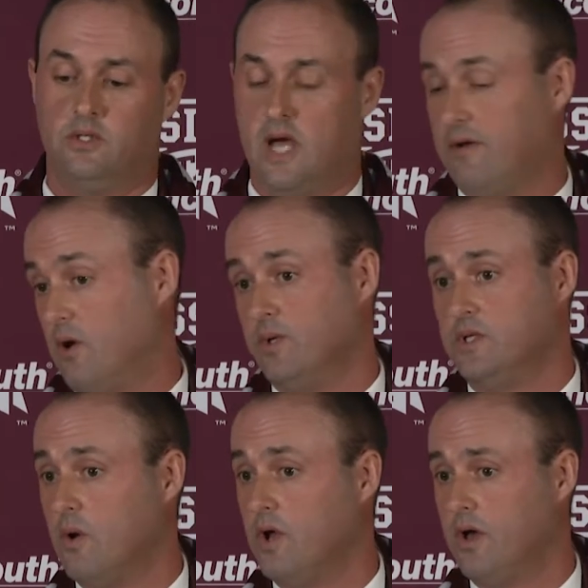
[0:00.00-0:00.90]
I'd always
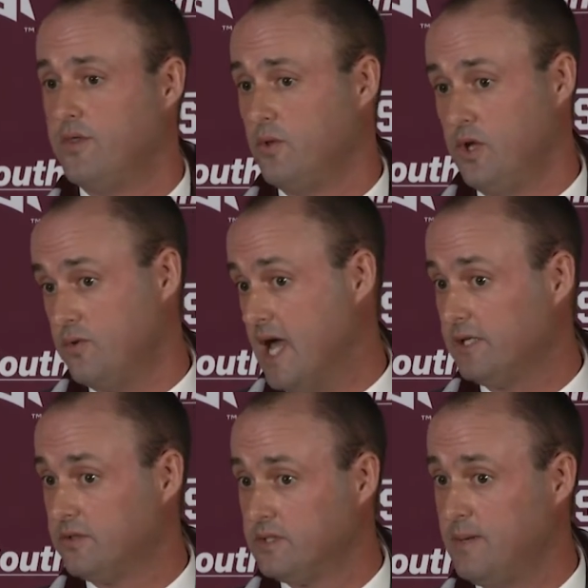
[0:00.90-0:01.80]
known her through the youth
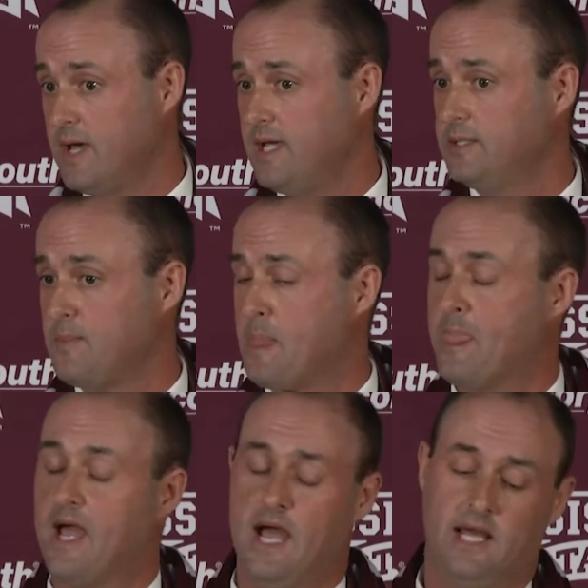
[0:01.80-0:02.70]
national team days,
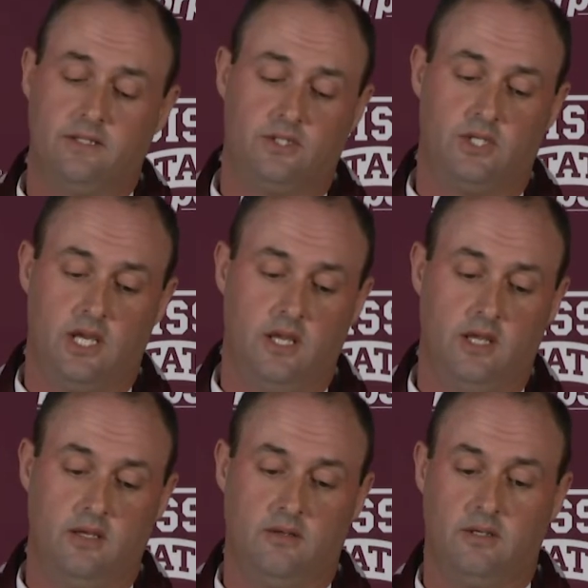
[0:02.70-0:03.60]
and
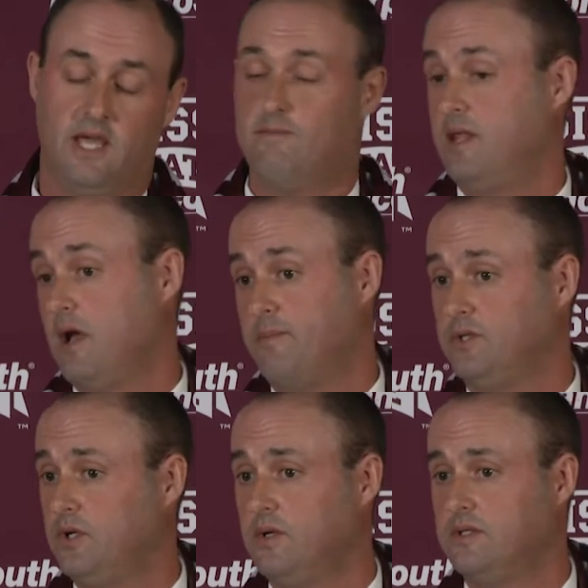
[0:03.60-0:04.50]
she gave me the
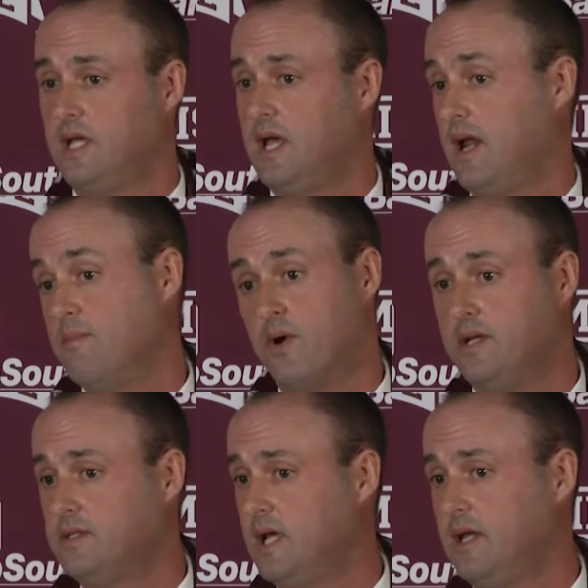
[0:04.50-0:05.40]
opportunity and I
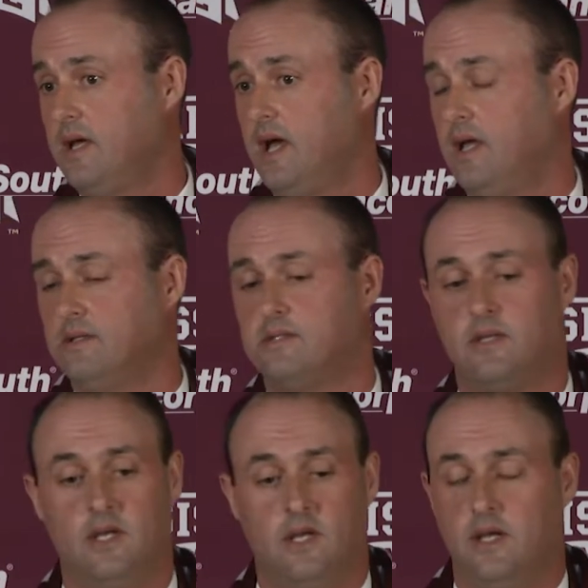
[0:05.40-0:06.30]
embraced it and
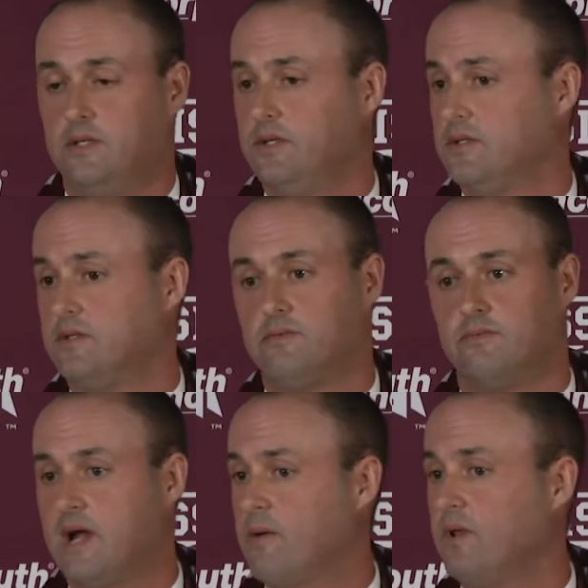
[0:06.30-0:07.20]
just
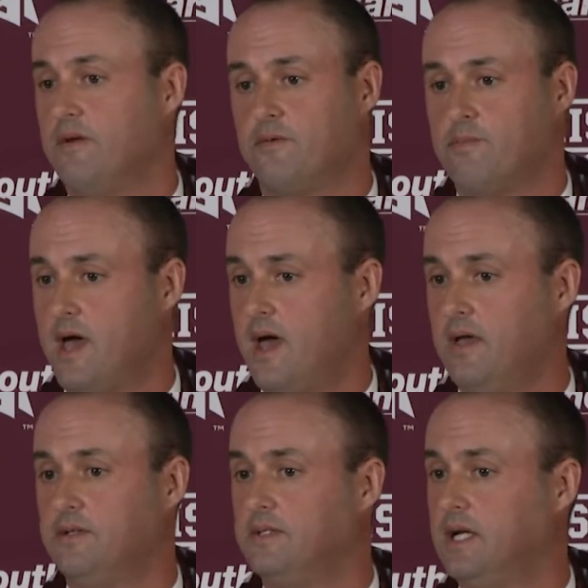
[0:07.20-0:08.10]
ran with it from
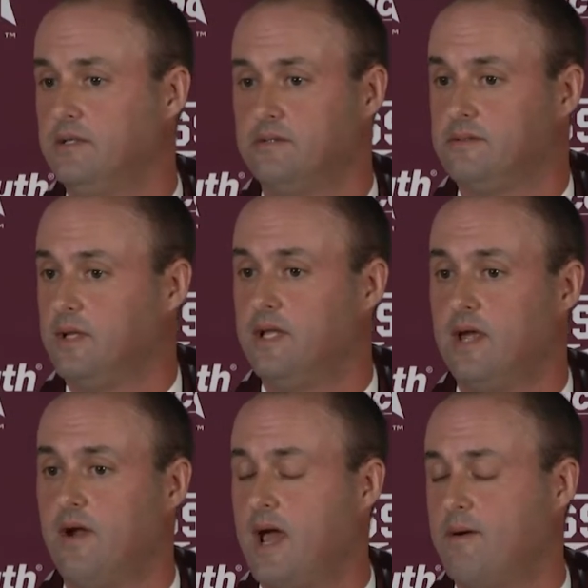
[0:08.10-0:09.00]
there. And
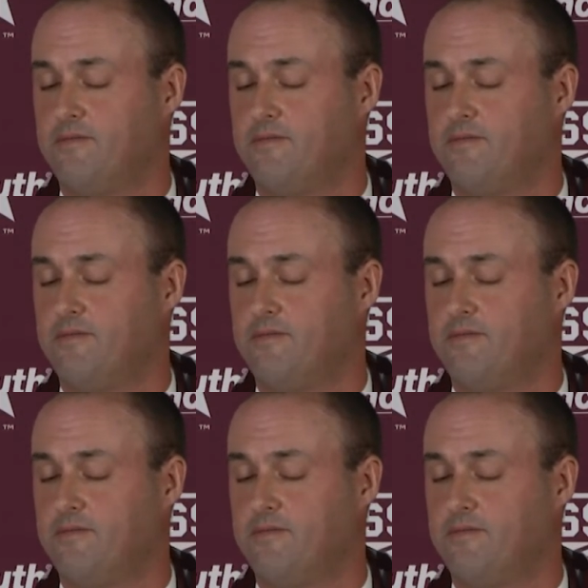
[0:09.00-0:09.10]
here I am.